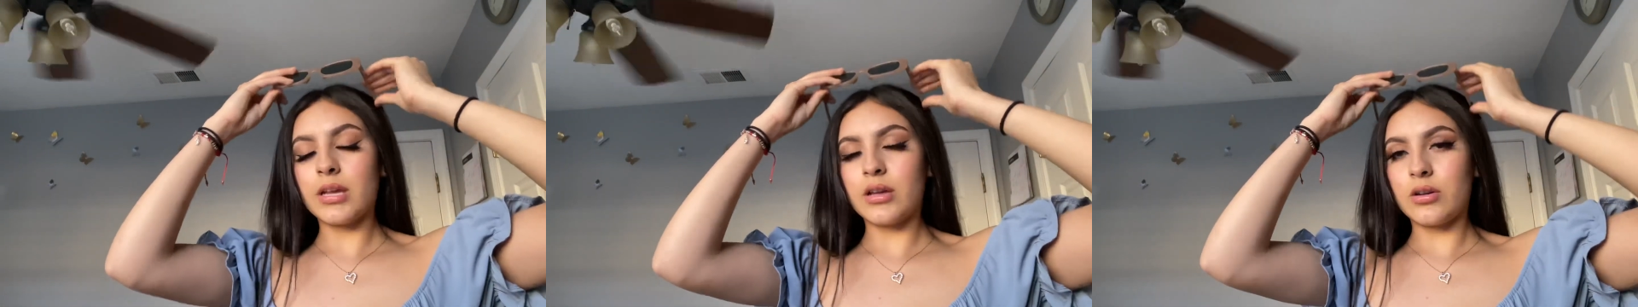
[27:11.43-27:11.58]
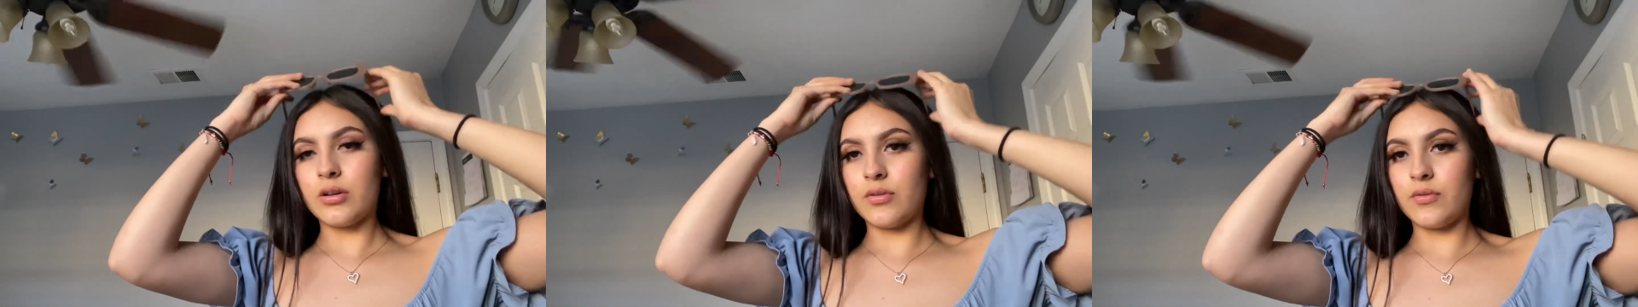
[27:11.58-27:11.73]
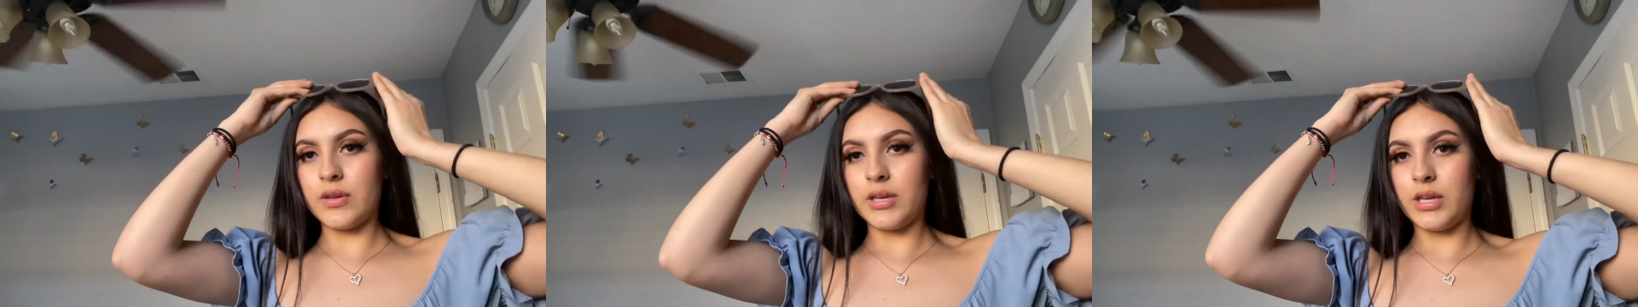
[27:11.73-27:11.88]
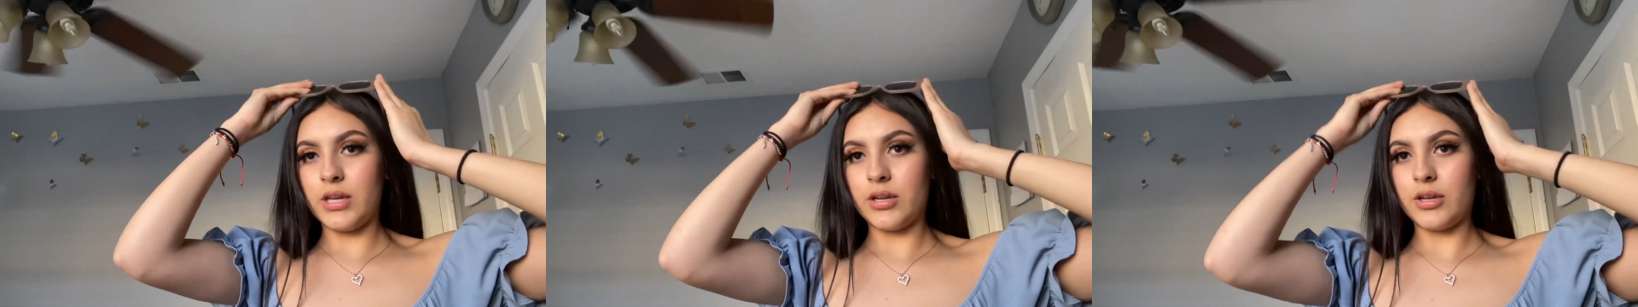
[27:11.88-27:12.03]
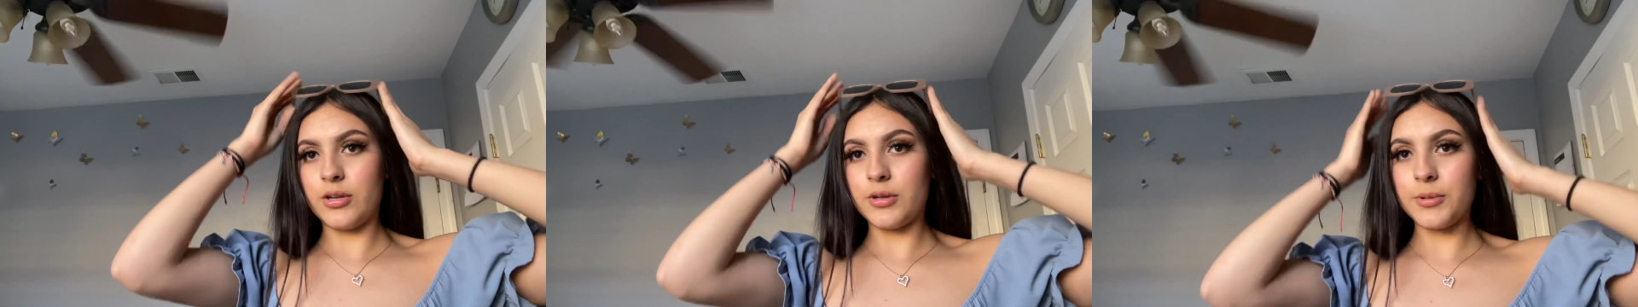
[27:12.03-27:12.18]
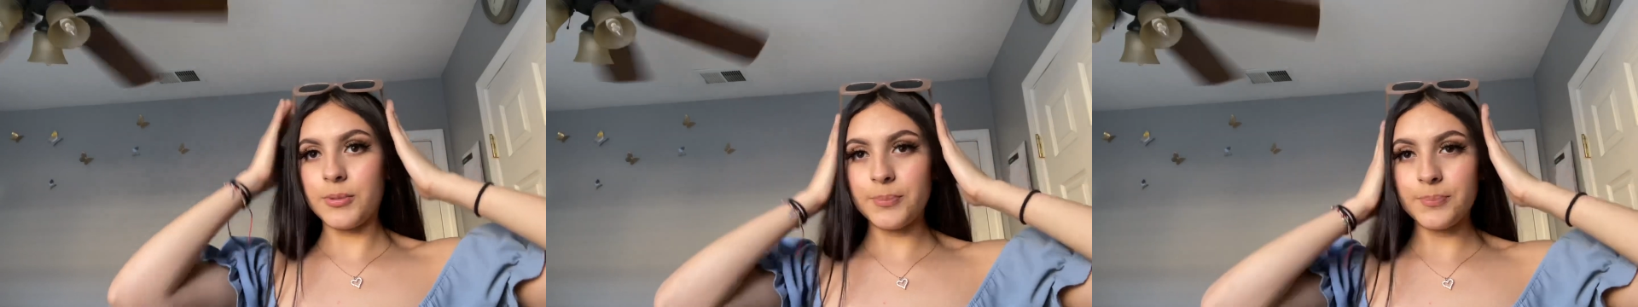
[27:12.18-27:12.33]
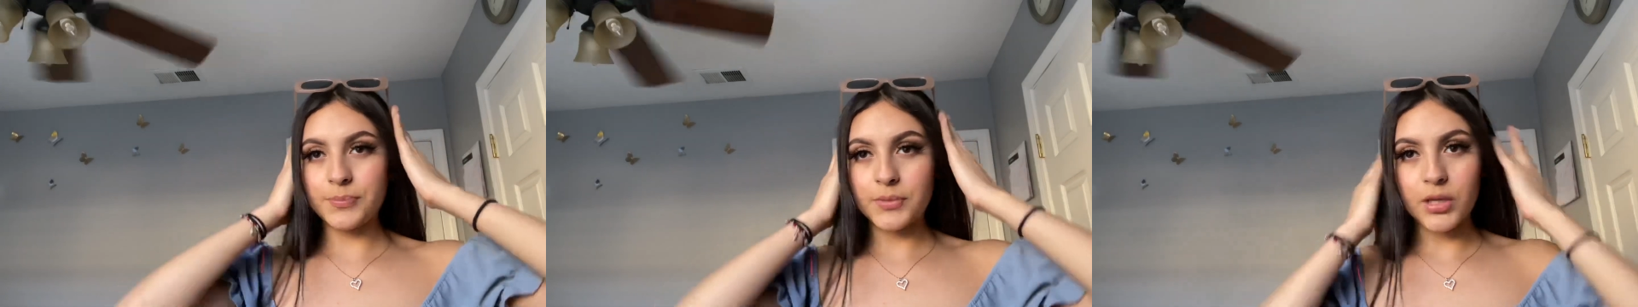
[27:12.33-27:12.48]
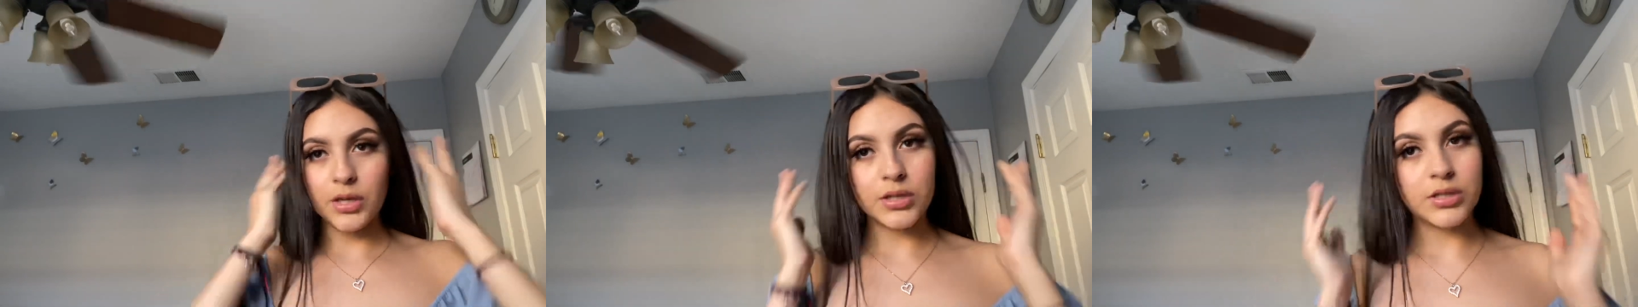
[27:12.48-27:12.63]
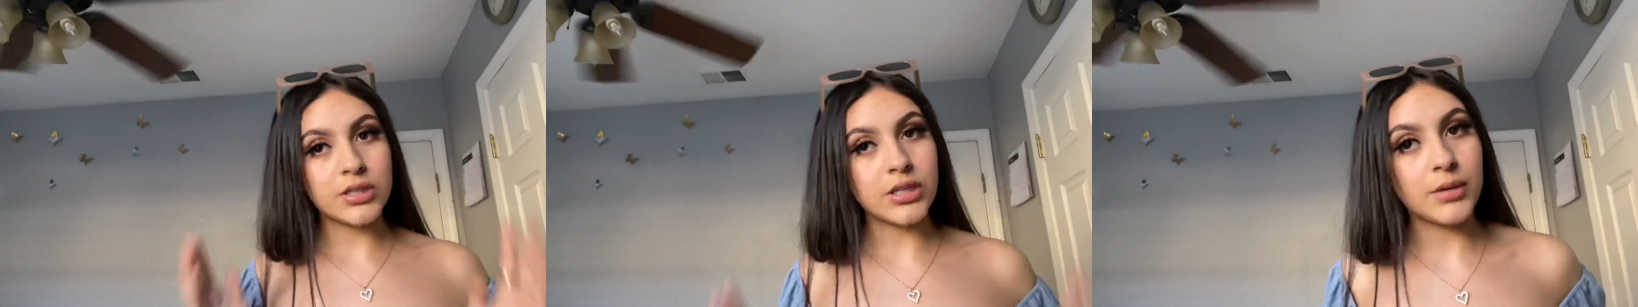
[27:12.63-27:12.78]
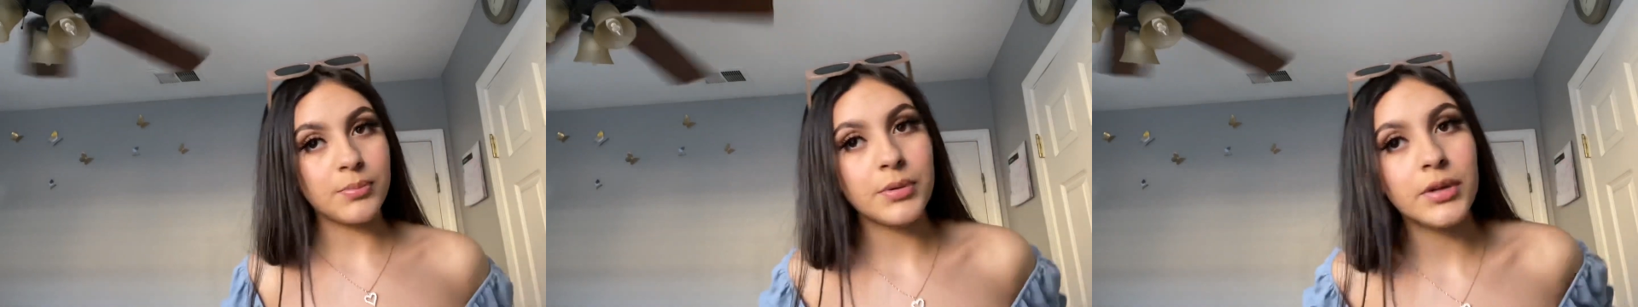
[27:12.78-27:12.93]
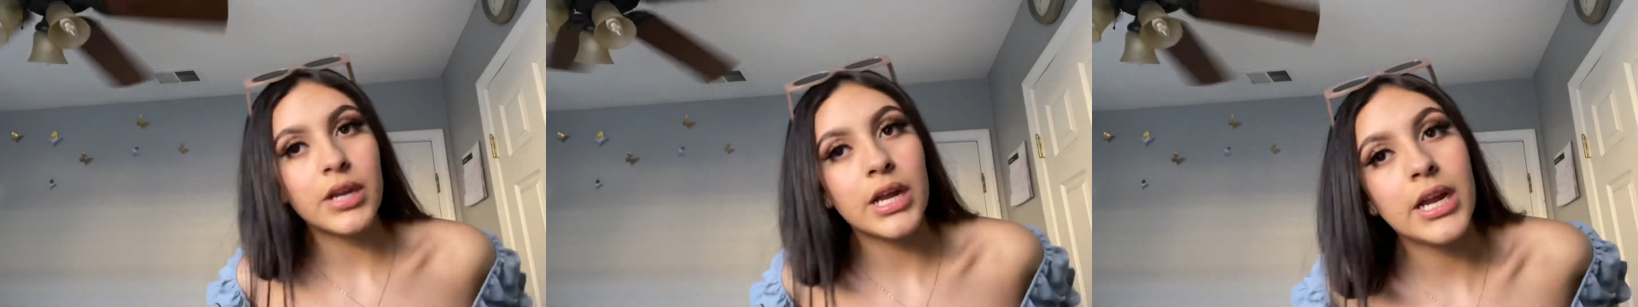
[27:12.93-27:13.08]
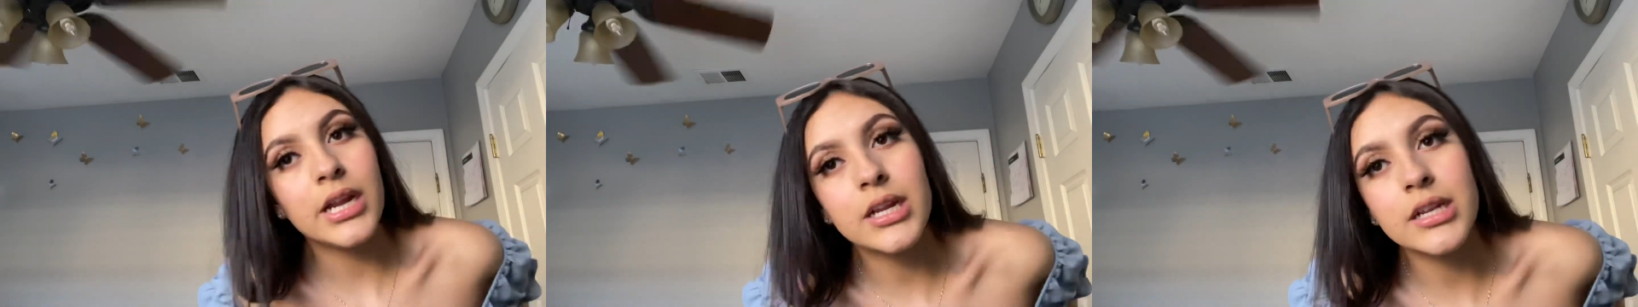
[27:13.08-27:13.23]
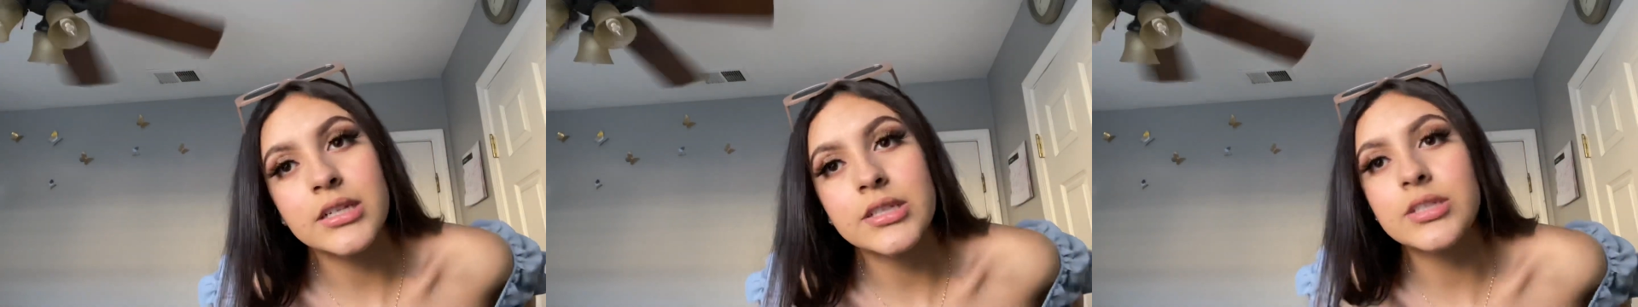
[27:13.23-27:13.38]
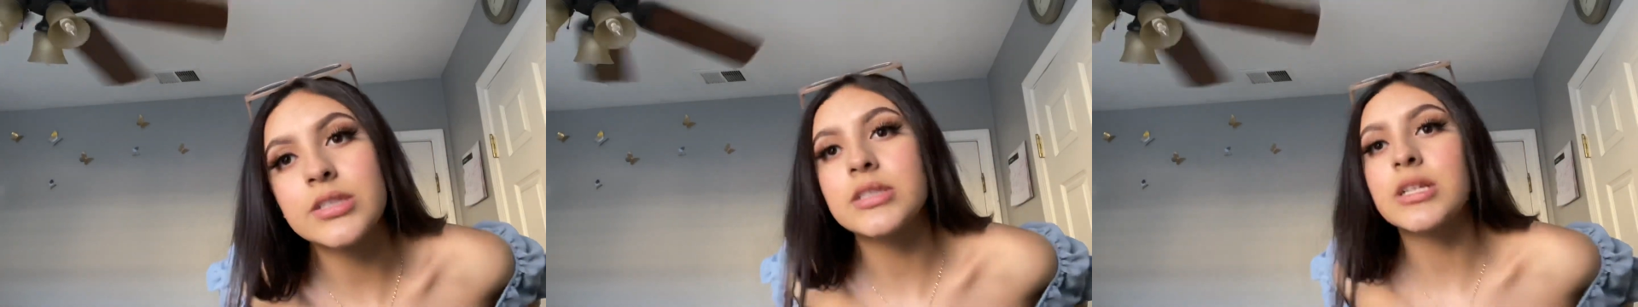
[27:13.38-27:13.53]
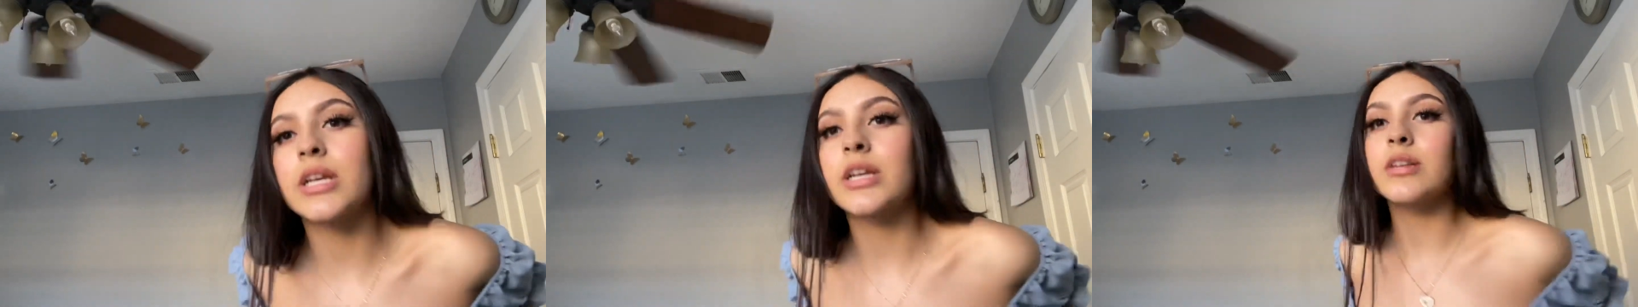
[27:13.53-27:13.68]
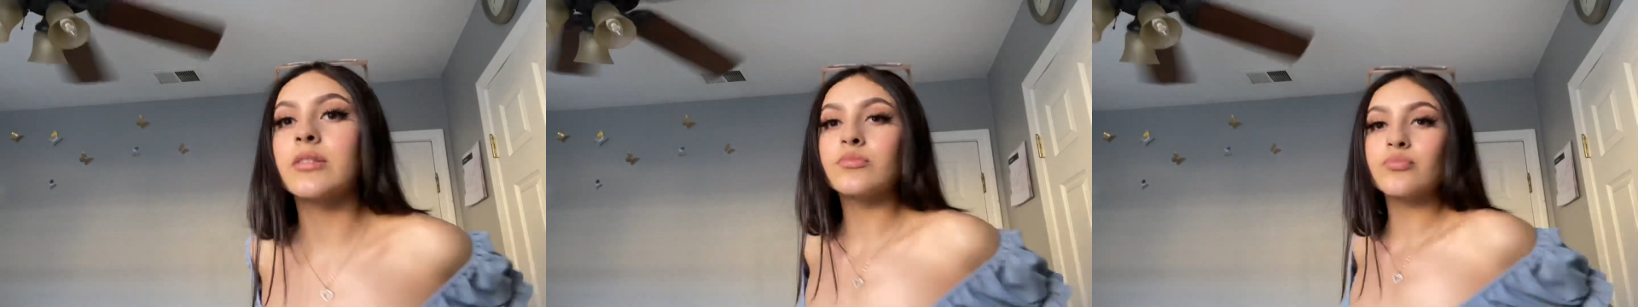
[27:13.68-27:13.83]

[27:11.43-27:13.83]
over here on top of your hair, just like,